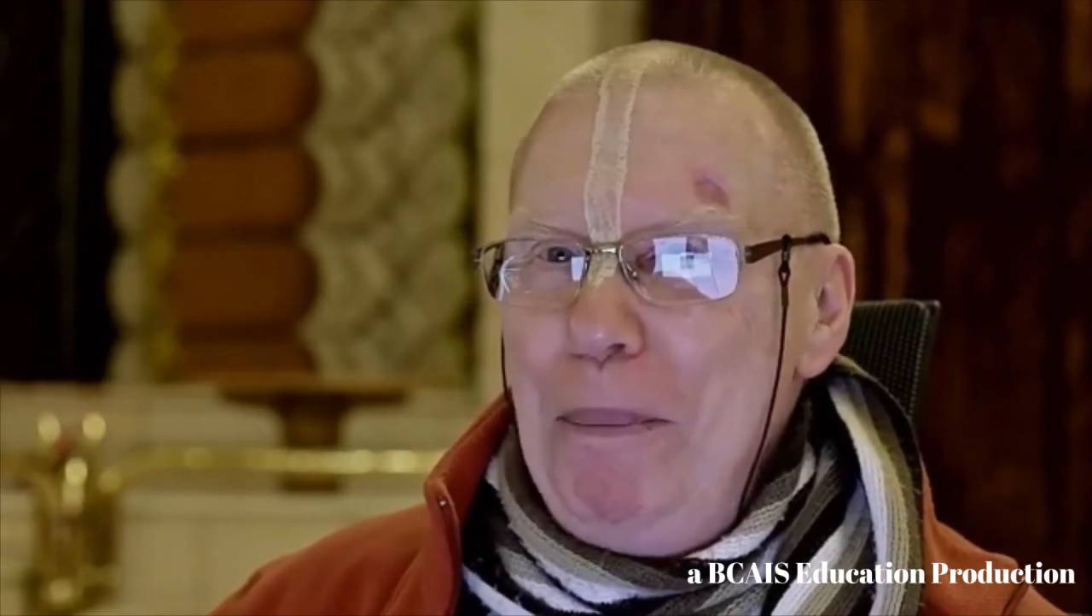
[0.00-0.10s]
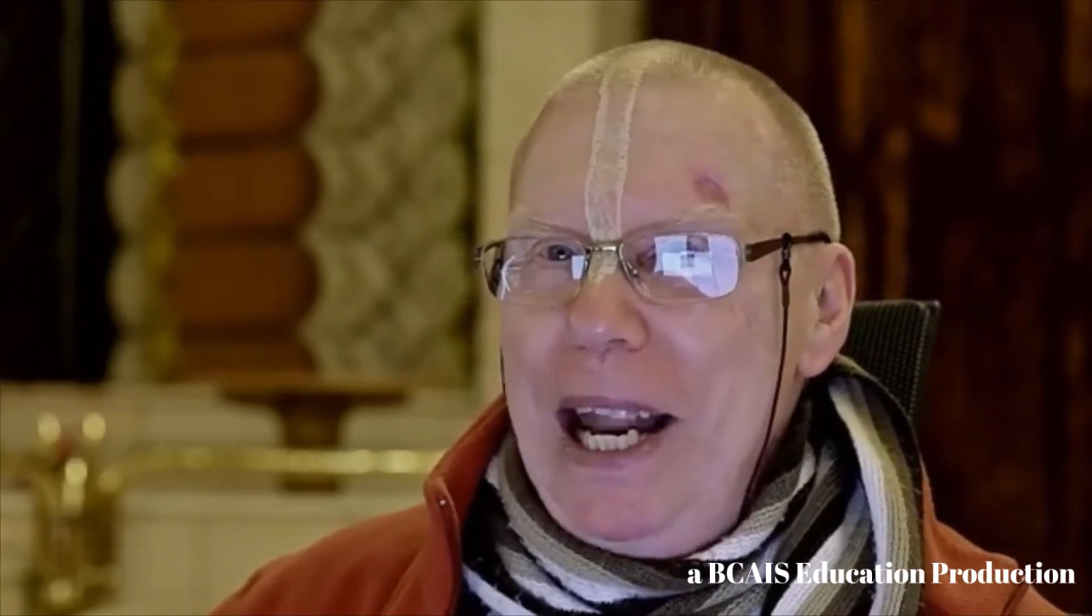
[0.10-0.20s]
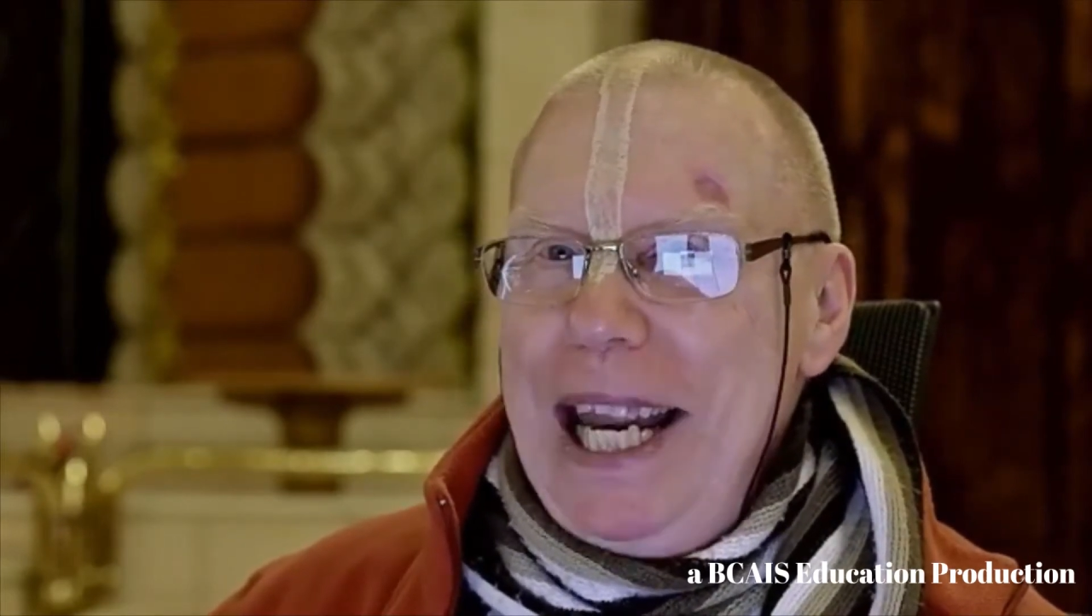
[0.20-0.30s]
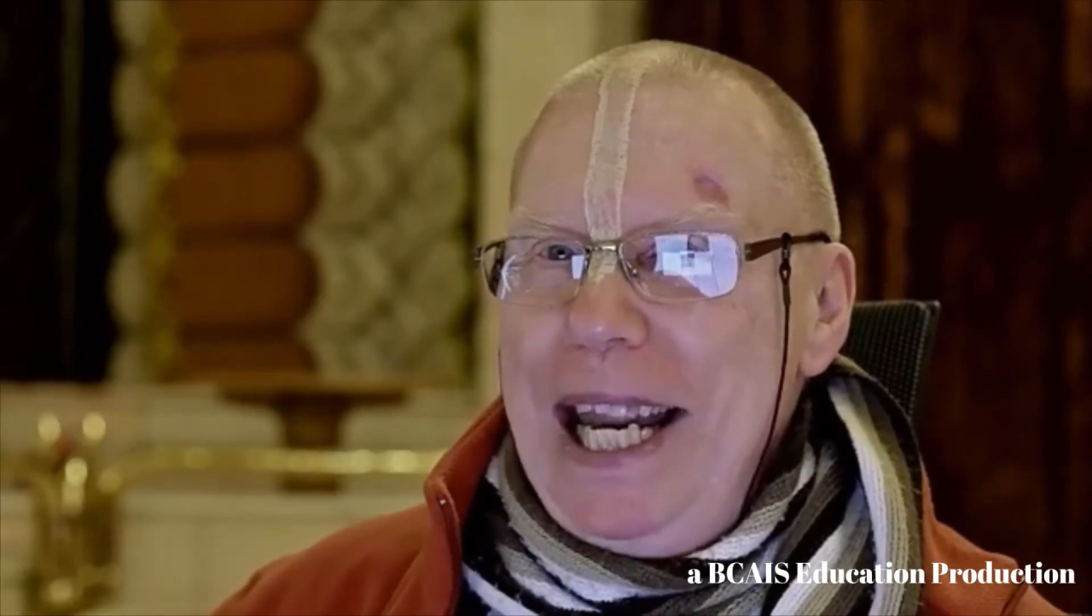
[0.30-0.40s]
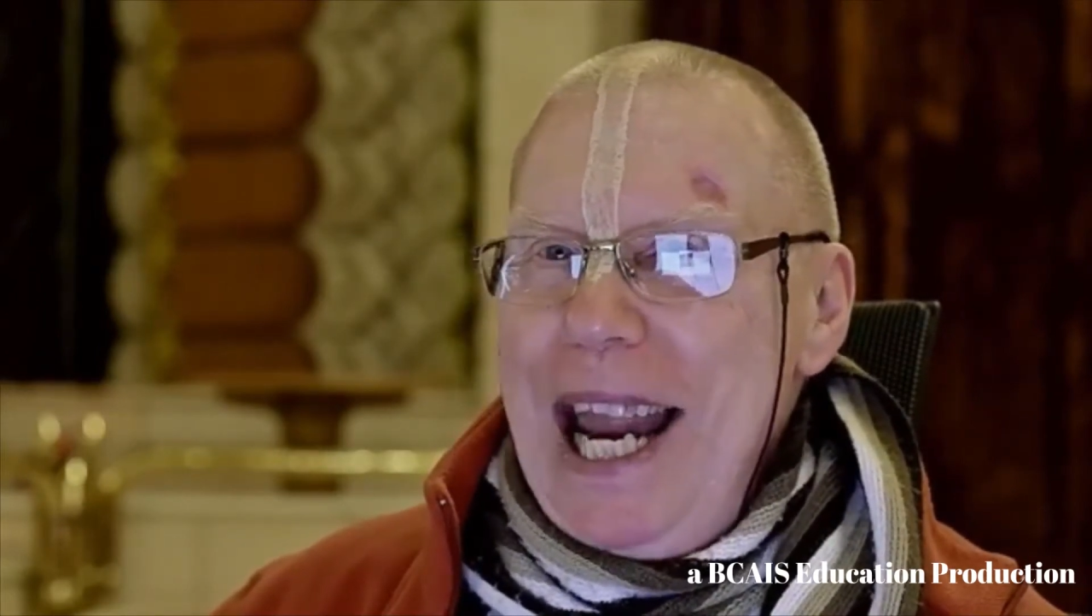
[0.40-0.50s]

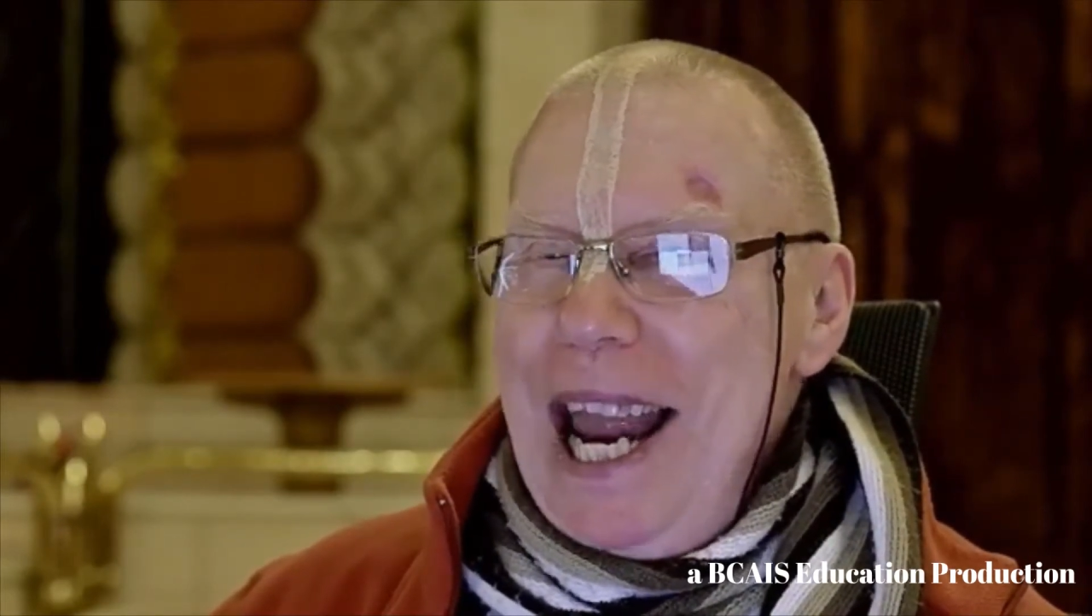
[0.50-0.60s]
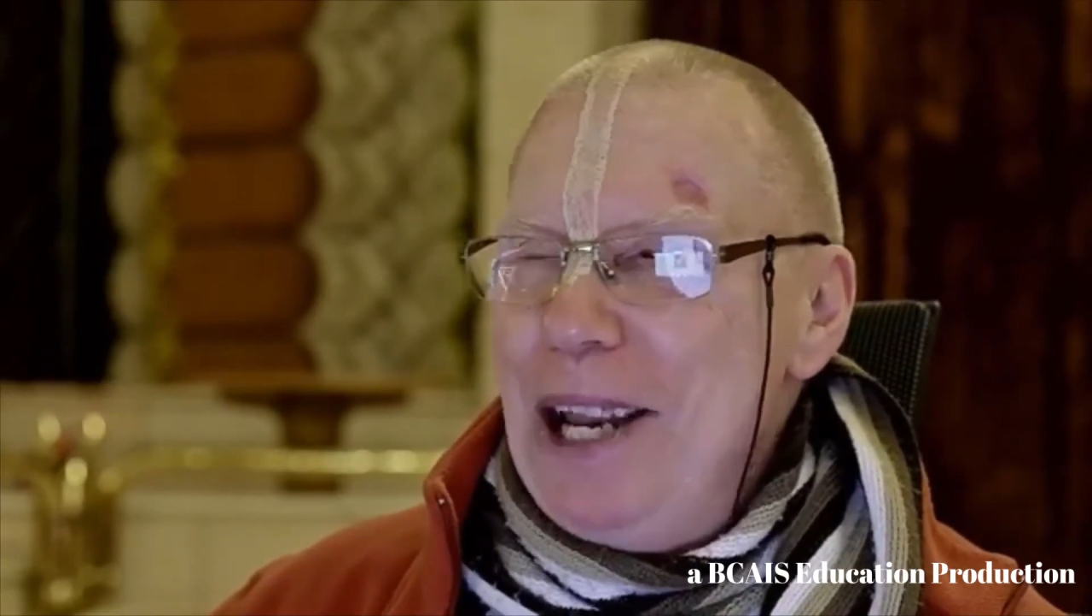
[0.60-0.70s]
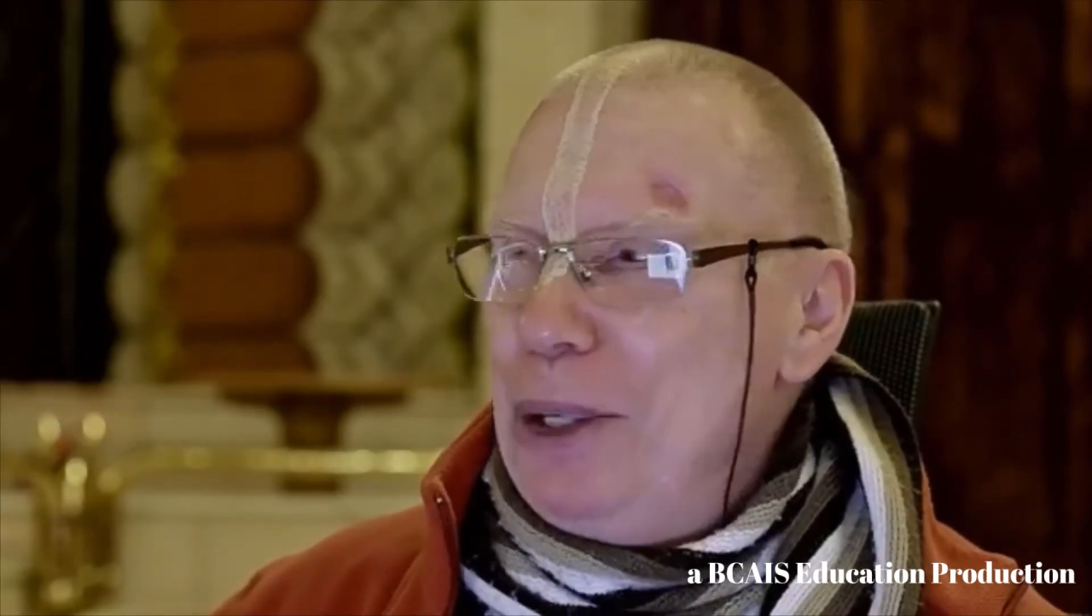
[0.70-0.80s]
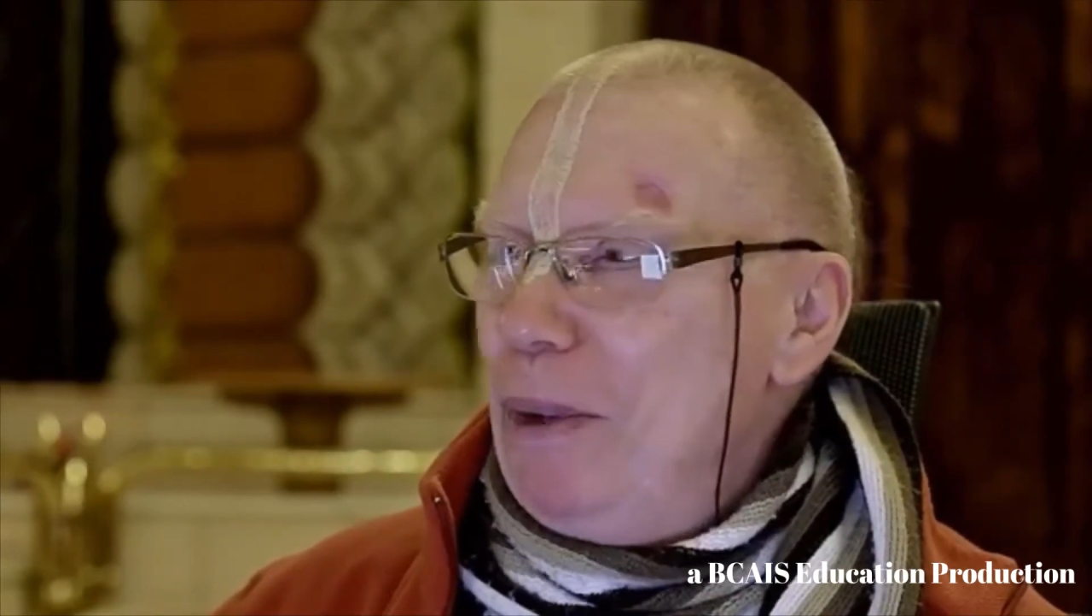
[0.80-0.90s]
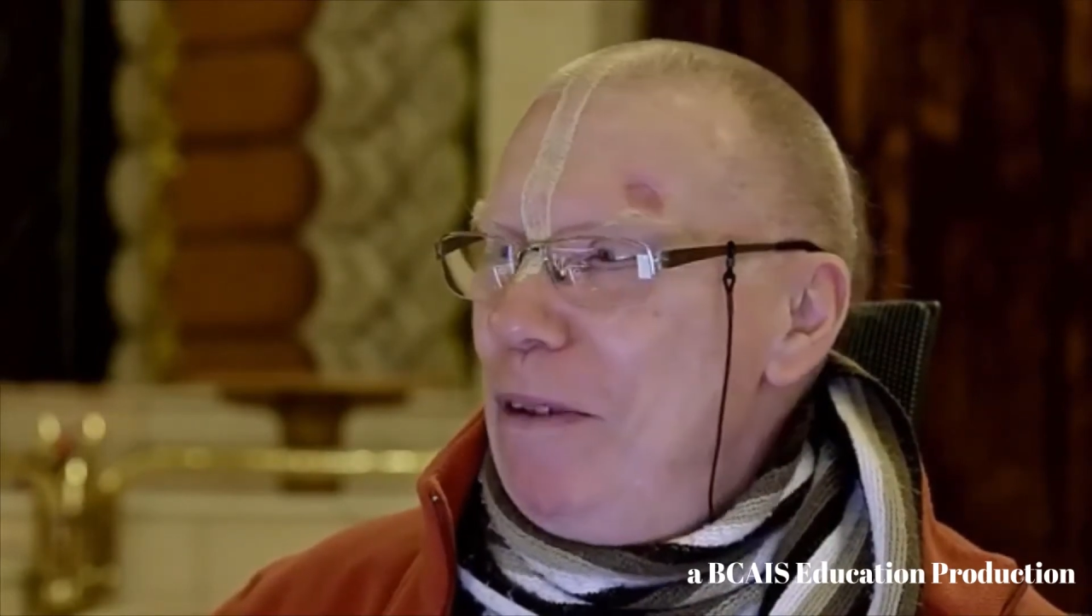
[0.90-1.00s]
many years